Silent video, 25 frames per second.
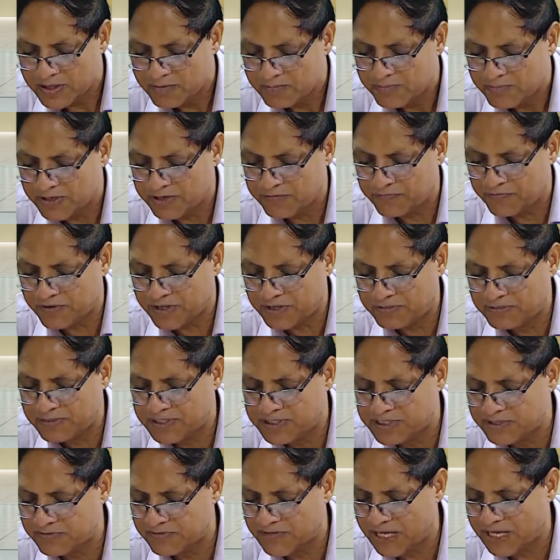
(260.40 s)

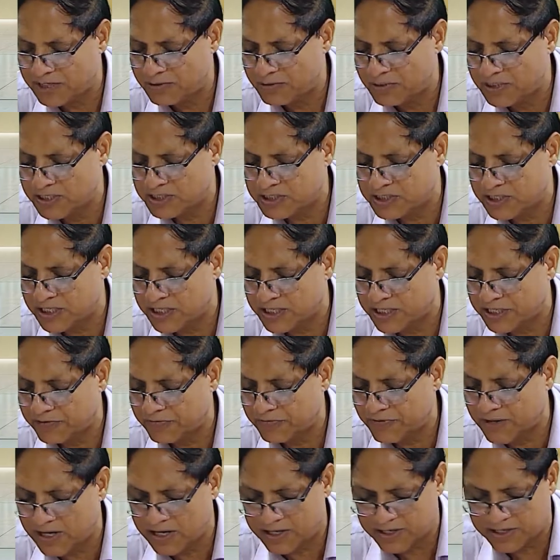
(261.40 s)
Performance evaluation,
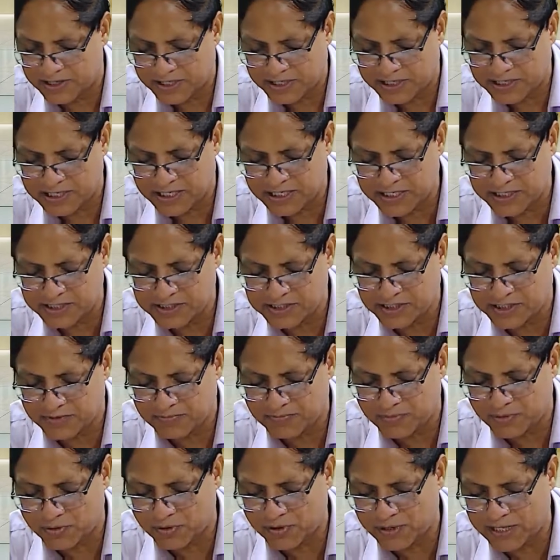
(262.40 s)
reward, recognition
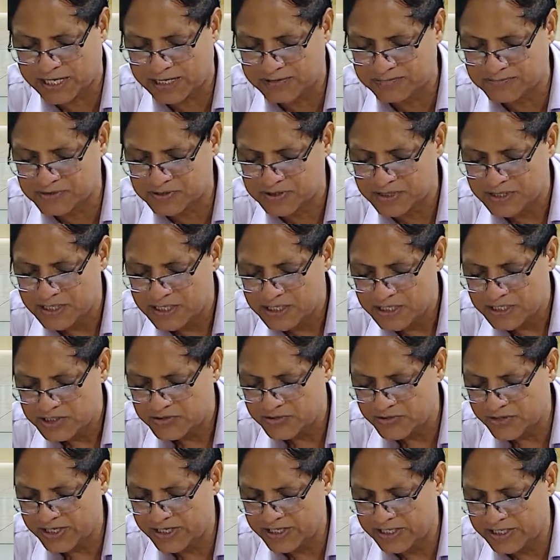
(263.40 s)
programs,
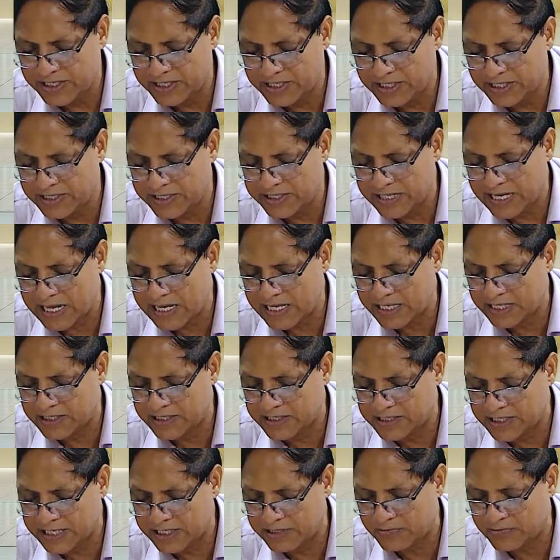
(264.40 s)
training and talent
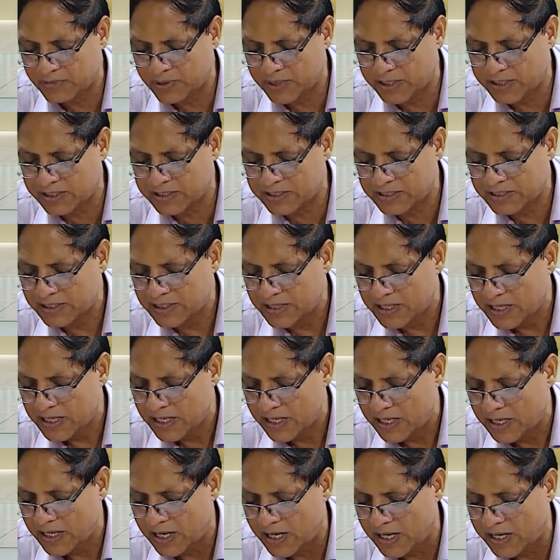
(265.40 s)
network
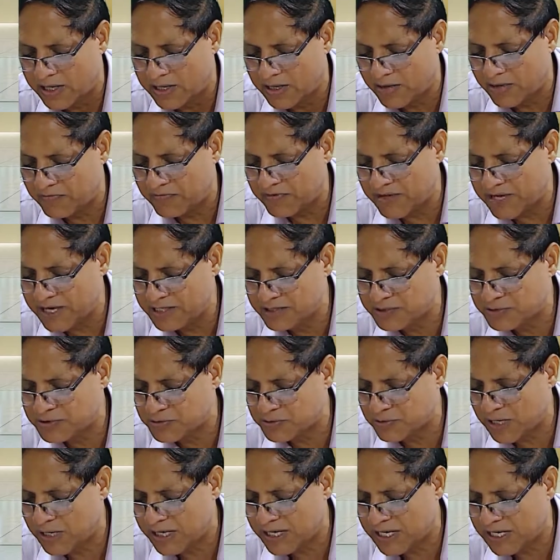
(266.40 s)
are ways
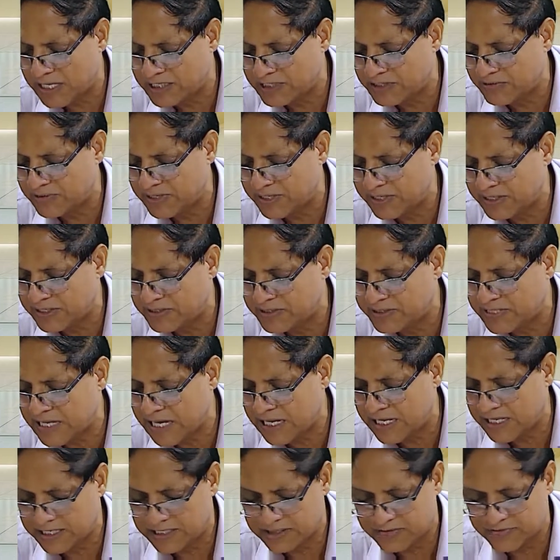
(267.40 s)
to cultivate
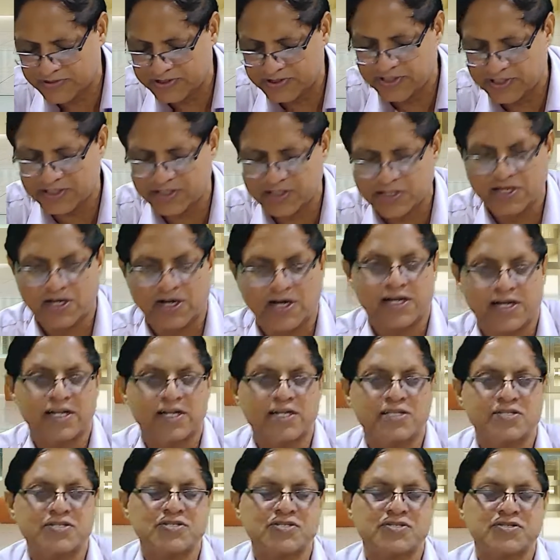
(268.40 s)
talent within the
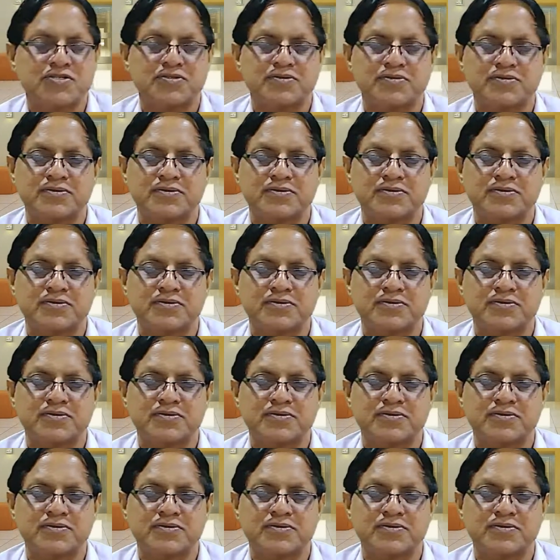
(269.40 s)
organization.